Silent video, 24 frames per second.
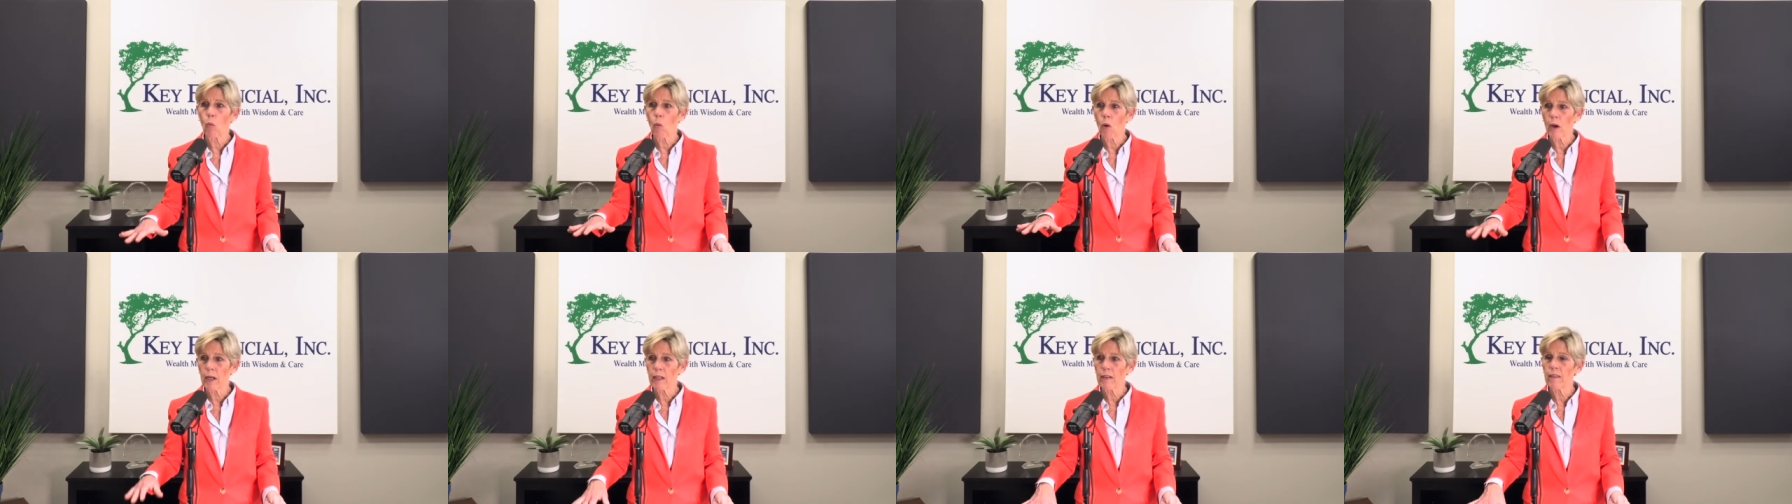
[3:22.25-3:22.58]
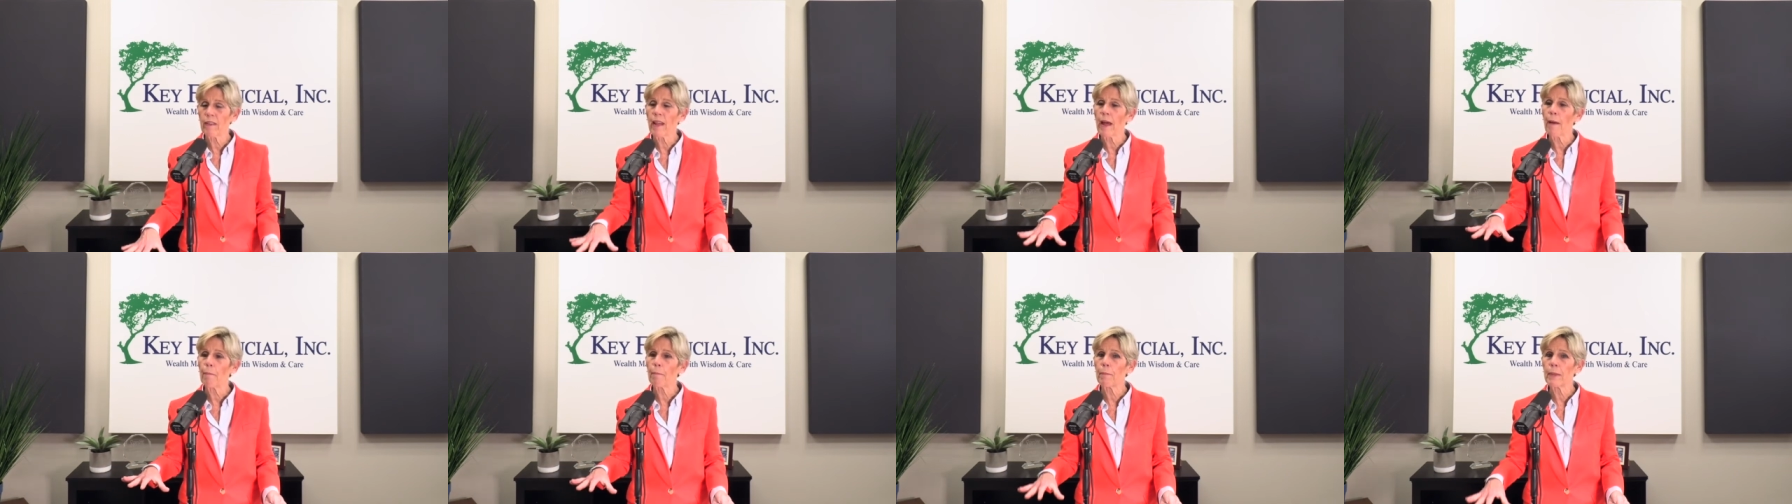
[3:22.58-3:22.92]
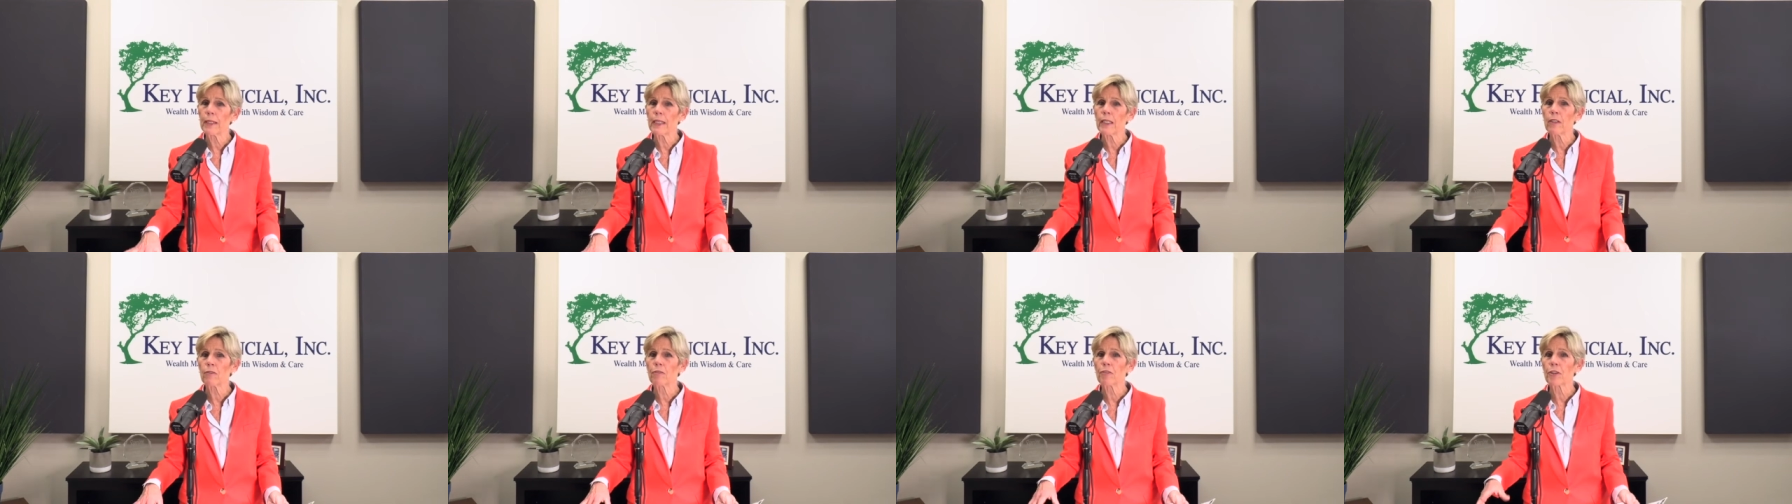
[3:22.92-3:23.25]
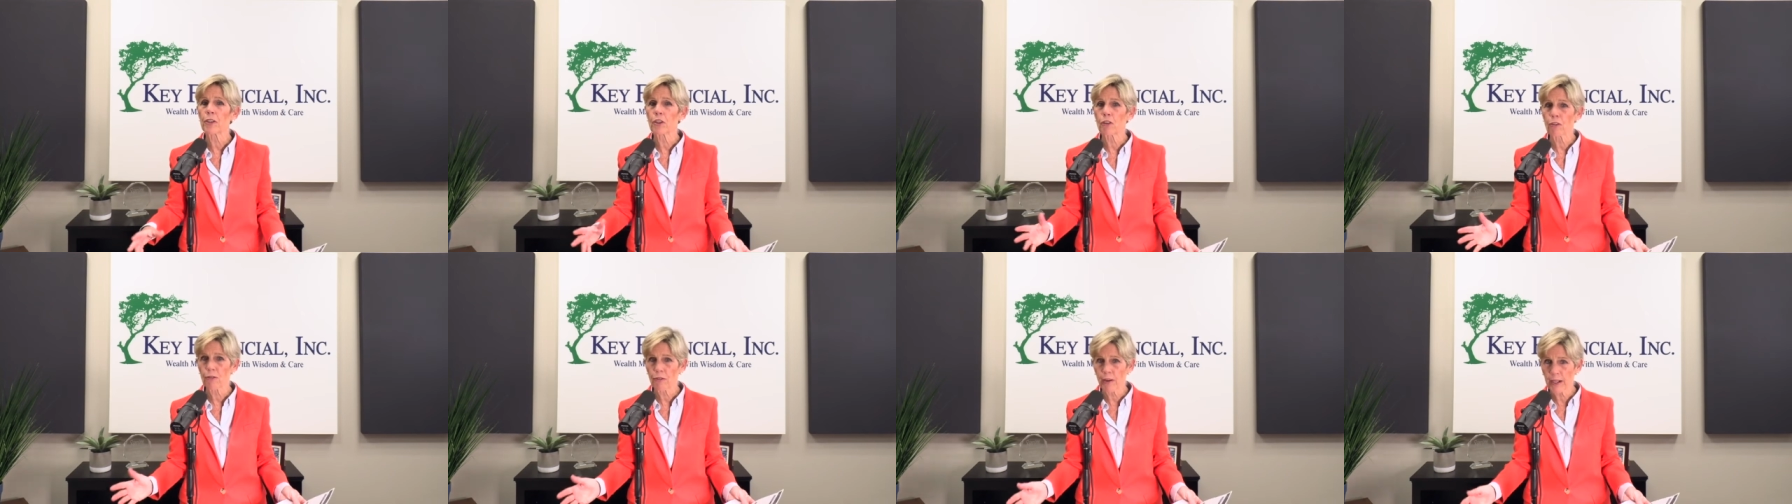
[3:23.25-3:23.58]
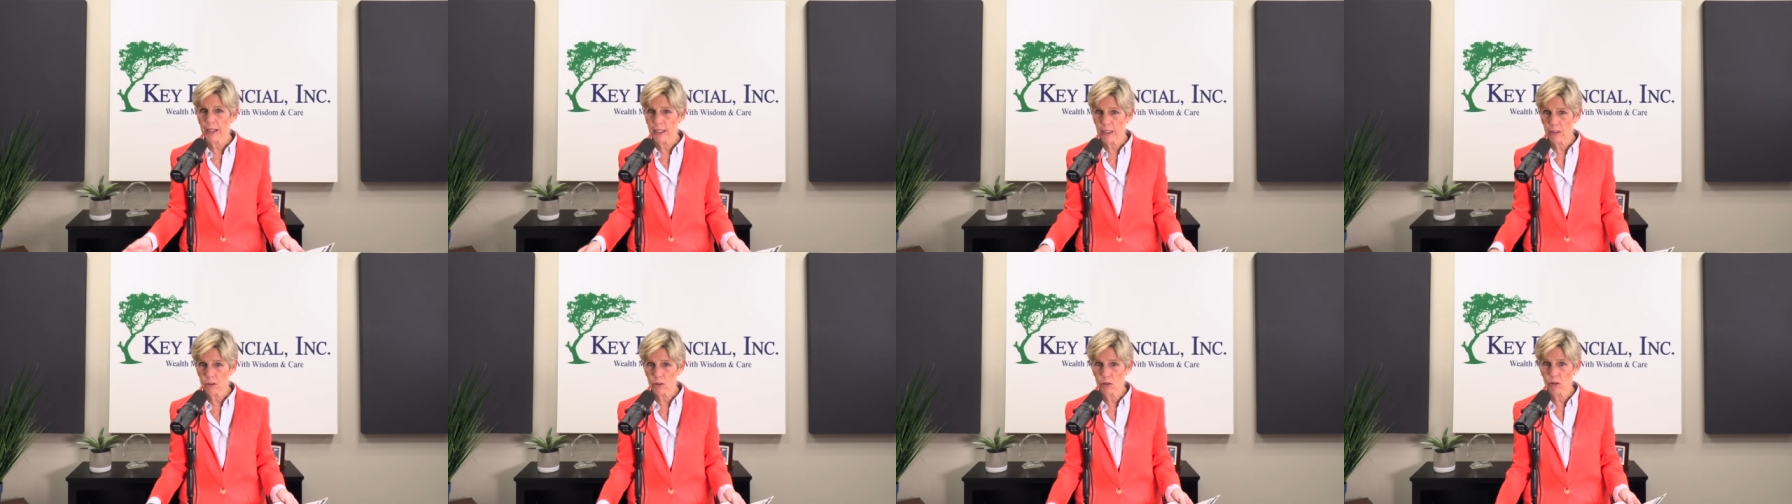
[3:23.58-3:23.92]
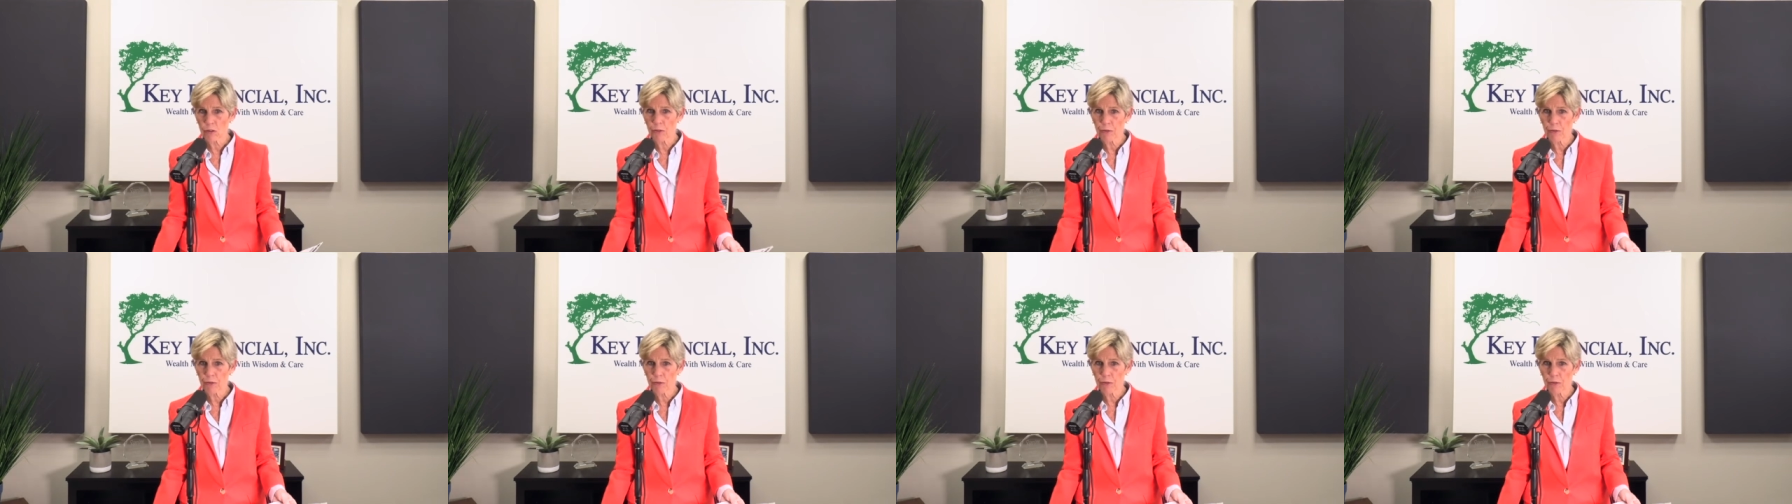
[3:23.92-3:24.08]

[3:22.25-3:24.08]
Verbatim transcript: what does that mean for your financial